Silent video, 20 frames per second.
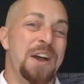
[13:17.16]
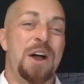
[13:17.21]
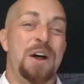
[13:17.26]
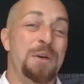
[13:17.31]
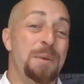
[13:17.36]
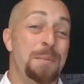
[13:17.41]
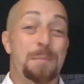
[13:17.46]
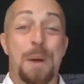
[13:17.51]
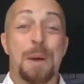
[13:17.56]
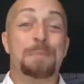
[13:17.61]

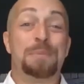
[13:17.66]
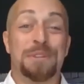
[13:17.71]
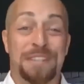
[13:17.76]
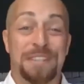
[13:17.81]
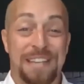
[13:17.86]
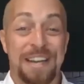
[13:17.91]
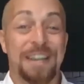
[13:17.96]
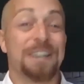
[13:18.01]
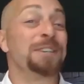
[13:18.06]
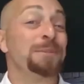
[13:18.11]
all the bumper
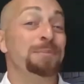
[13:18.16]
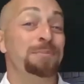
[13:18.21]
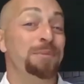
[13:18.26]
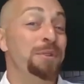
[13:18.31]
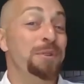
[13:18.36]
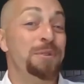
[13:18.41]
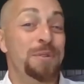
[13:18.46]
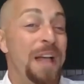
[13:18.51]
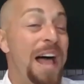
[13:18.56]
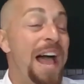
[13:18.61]
stickers,
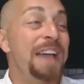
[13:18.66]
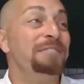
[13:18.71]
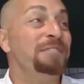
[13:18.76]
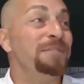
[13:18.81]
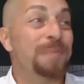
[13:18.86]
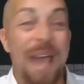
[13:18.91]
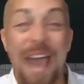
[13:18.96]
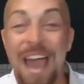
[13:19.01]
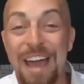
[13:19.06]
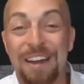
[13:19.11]
"Blue
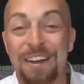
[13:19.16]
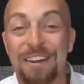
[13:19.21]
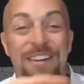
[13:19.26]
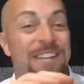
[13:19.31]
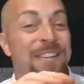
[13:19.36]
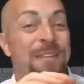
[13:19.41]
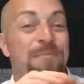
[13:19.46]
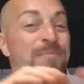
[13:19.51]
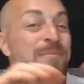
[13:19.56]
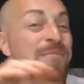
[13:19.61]
Lives Matter"
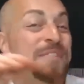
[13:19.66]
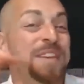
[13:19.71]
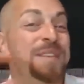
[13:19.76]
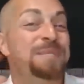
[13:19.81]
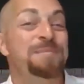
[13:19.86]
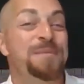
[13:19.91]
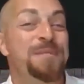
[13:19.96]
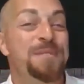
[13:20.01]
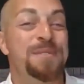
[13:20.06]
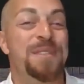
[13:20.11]
and the
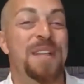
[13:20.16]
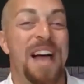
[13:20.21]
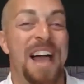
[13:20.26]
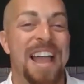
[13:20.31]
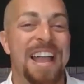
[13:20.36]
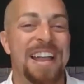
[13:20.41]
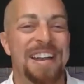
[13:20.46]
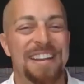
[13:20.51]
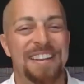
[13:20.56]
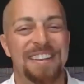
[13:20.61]
thin blue
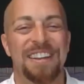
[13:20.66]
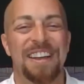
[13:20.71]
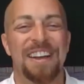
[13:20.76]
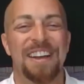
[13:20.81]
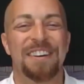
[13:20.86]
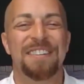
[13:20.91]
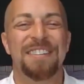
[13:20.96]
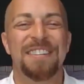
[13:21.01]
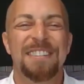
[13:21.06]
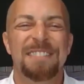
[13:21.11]
line. You
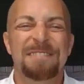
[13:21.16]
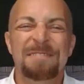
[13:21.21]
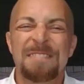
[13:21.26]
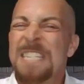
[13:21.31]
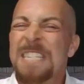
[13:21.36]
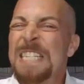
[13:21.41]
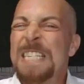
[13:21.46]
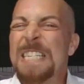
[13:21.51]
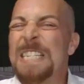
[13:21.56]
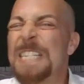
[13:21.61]
go,
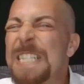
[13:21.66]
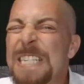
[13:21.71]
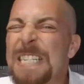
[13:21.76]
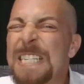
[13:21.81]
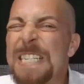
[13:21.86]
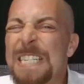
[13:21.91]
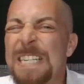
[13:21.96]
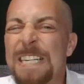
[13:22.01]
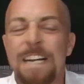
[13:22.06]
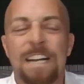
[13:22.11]

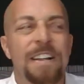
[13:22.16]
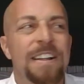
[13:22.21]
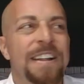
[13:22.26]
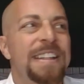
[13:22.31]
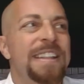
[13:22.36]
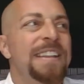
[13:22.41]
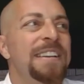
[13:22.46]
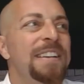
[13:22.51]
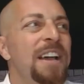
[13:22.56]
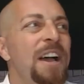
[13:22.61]

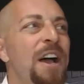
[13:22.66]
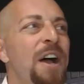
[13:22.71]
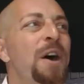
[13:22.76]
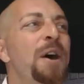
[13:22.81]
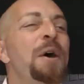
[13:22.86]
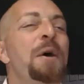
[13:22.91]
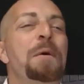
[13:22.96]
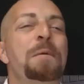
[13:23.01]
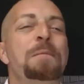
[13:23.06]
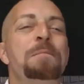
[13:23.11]
and then
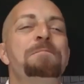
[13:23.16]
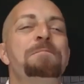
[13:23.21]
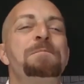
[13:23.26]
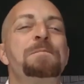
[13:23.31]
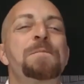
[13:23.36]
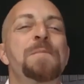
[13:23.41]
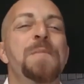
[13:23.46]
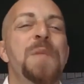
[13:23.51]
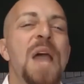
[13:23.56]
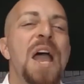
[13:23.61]
oh,
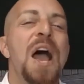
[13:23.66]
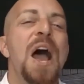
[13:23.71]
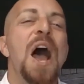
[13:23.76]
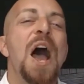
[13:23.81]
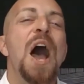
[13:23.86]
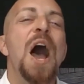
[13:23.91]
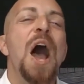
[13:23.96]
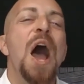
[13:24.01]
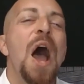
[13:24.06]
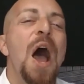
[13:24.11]

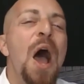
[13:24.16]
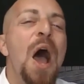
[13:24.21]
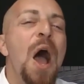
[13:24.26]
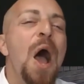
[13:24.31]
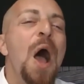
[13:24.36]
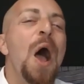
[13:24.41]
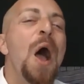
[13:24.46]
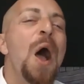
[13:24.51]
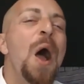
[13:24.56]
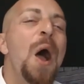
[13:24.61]

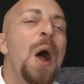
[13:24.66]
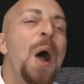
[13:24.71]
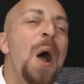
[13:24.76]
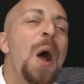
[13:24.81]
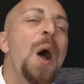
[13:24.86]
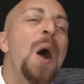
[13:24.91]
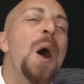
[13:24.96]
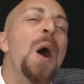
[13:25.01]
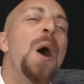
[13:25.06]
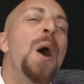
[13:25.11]

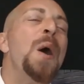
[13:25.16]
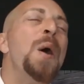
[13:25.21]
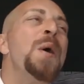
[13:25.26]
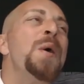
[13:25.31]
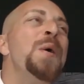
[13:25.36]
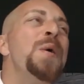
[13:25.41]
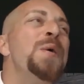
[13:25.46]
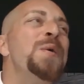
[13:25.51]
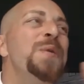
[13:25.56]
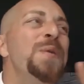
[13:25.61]

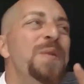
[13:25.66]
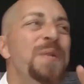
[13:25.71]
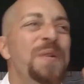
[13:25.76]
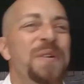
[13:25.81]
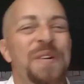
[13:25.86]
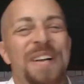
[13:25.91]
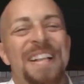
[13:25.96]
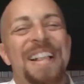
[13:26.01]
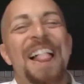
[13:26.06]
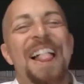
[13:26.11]

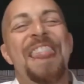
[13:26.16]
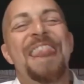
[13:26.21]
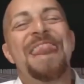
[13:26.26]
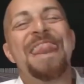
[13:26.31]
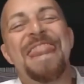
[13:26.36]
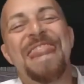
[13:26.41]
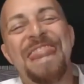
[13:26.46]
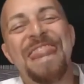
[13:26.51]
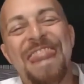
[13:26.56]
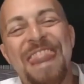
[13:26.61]
oh,
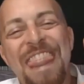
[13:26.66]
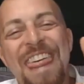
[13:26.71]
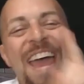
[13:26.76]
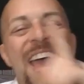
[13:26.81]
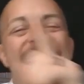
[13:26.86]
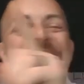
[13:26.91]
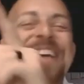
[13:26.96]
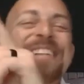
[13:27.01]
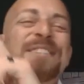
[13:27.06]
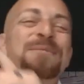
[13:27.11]

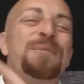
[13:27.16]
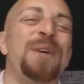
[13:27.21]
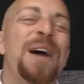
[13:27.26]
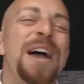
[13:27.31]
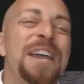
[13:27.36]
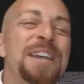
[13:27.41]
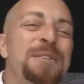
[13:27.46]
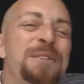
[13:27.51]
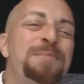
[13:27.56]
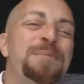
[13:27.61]
that's
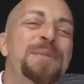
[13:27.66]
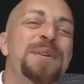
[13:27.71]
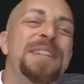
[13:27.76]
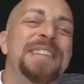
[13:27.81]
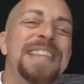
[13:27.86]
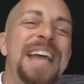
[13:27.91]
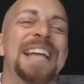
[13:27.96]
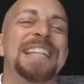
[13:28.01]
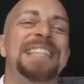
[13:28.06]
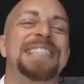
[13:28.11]
why you
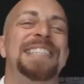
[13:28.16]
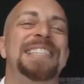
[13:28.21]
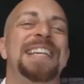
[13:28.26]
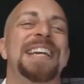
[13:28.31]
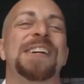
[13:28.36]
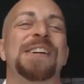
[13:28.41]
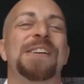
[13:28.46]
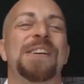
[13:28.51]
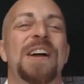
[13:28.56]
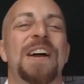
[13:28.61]
put that
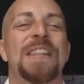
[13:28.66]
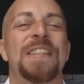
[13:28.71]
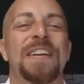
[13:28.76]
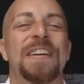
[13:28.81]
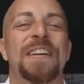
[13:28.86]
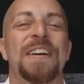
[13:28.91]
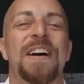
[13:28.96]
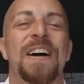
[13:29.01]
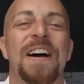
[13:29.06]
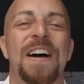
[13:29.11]
sticker on
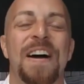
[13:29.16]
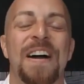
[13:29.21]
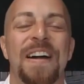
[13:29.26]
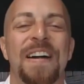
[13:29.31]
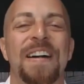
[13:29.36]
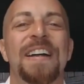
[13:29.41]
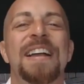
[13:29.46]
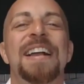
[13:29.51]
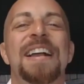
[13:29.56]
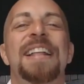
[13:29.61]
the
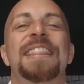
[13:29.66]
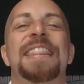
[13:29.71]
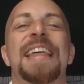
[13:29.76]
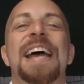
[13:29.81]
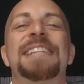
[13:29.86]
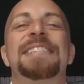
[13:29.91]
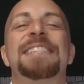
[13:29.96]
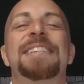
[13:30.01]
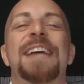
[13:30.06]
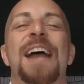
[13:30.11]
car.
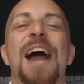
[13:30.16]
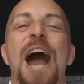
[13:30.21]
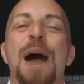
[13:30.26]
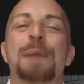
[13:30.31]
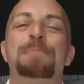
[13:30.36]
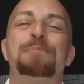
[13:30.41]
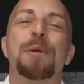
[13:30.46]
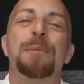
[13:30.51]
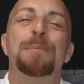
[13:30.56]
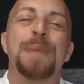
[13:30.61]
That's
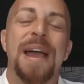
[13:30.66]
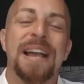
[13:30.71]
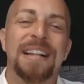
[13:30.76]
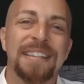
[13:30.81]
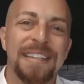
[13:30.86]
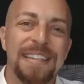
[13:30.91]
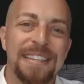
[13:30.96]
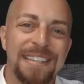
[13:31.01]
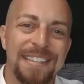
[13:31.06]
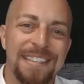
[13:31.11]
cop
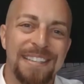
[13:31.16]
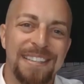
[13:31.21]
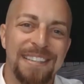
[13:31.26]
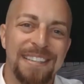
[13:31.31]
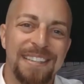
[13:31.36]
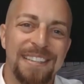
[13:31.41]
repellent.